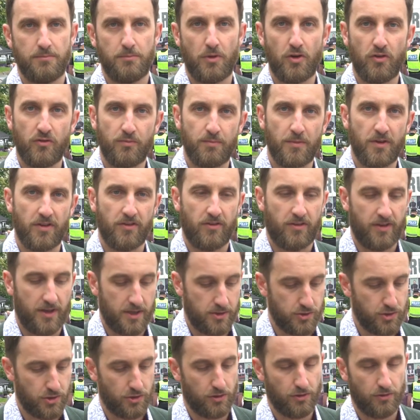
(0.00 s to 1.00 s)
movements
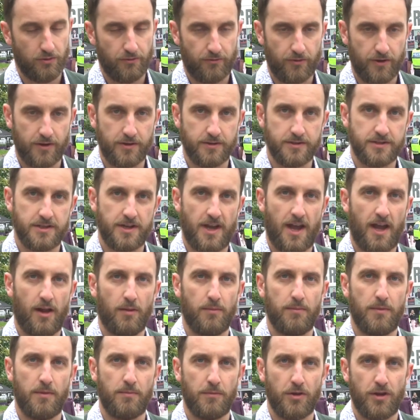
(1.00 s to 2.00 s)
in children to
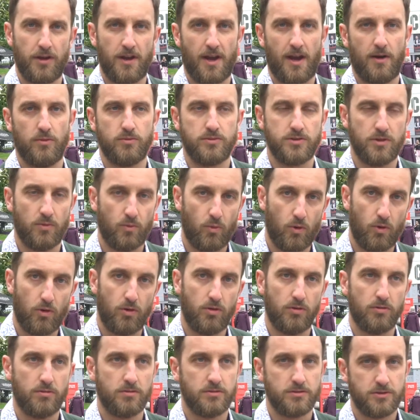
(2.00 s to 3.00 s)
help them learn how to
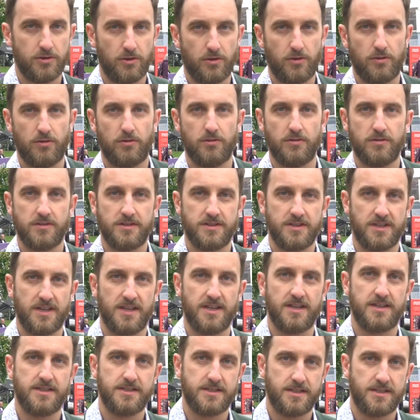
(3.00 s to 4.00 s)
walk, talk, sit,